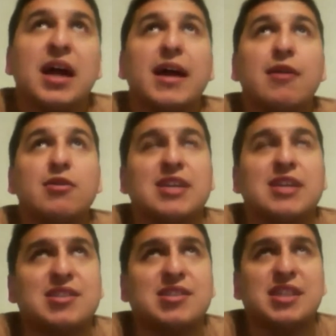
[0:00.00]
And it was nice
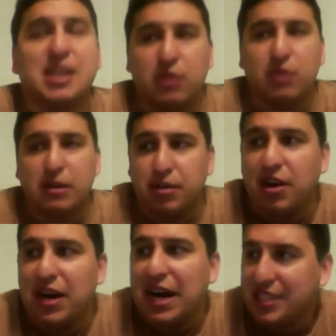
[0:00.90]
to see that Queen
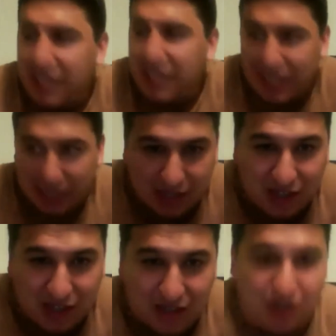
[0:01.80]
Beryl actually came down
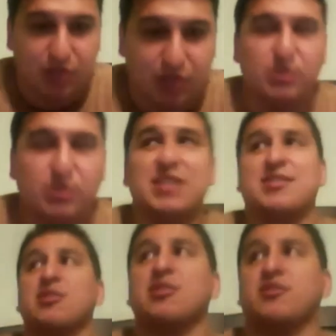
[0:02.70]
to earth. We didn't
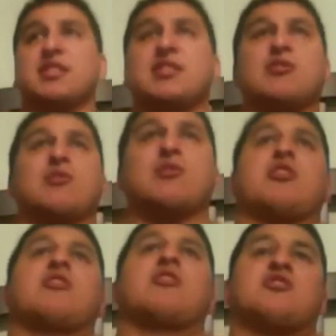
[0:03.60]
see her sitting in her
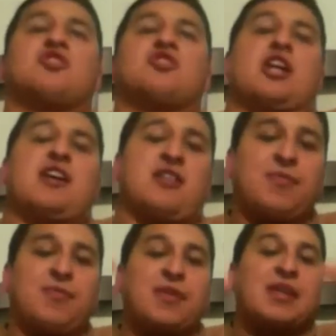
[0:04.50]
dark chair
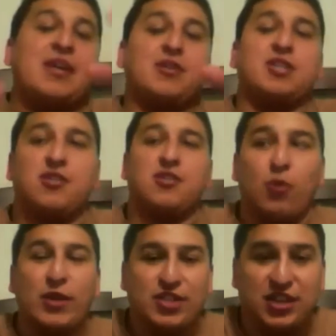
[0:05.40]
using her
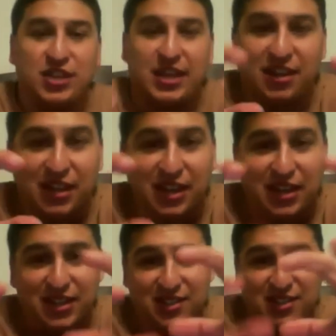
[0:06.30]
witch-like
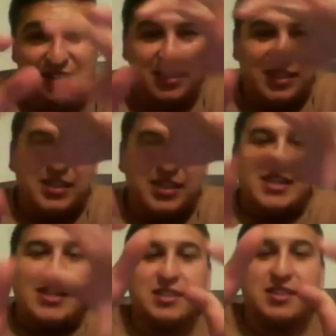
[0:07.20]
claws to
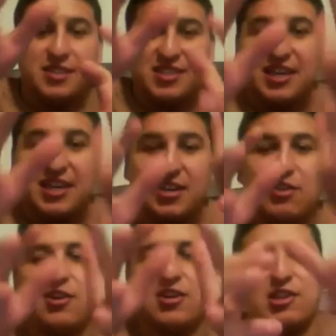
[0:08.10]
to take a
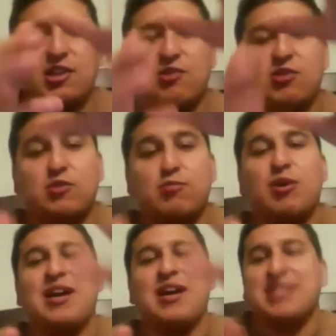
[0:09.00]
look into the crystal ball.
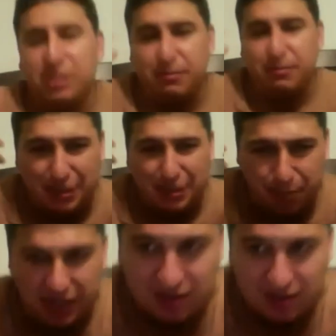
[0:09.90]
I like that she made an
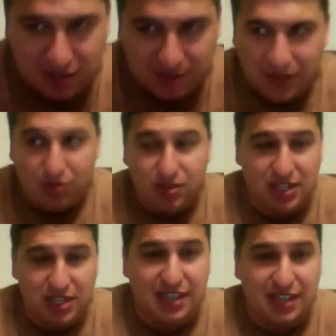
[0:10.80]
appearance, and her
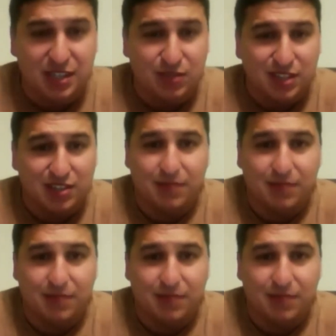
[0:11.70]
design is really good.